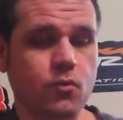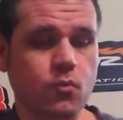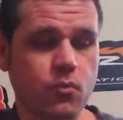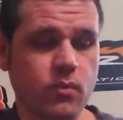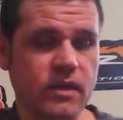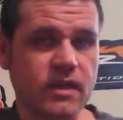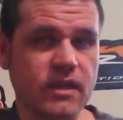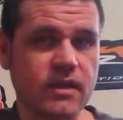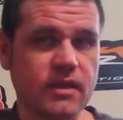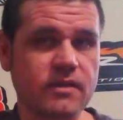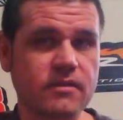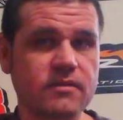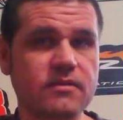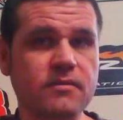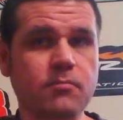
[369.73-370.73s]
we can
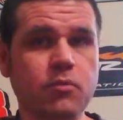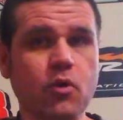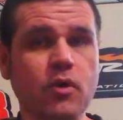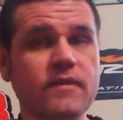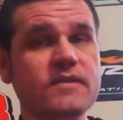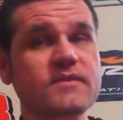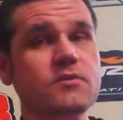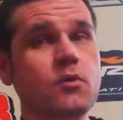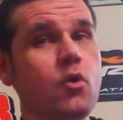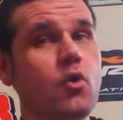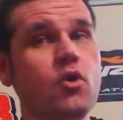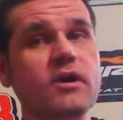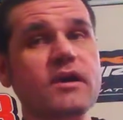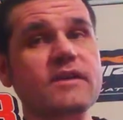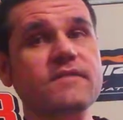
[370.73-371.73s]
deploy this,
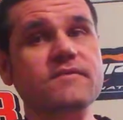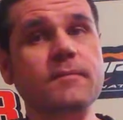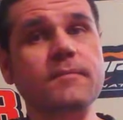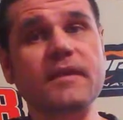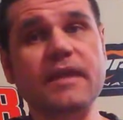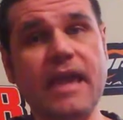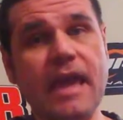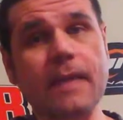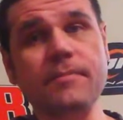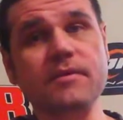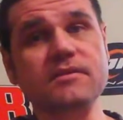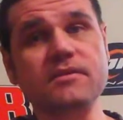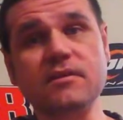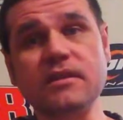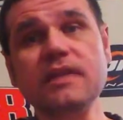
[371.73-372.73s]
or if something
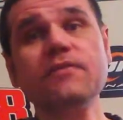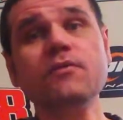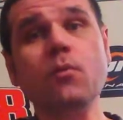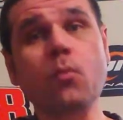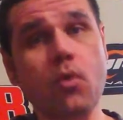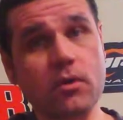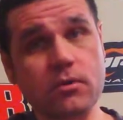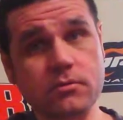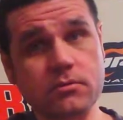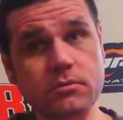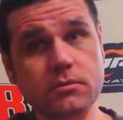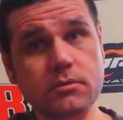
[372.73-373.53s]
happens underneath the water